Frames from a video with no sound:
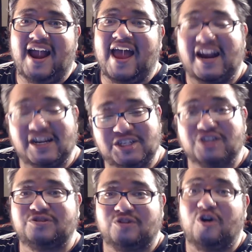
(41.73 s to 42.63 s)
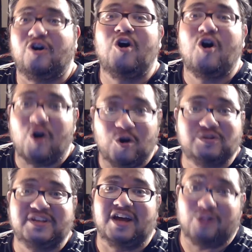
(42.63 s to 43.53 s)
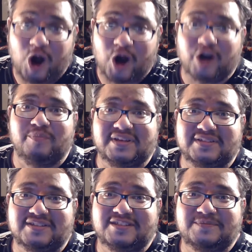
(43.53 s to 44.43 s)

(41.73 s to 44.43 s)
and I just saw Hotel Artemis.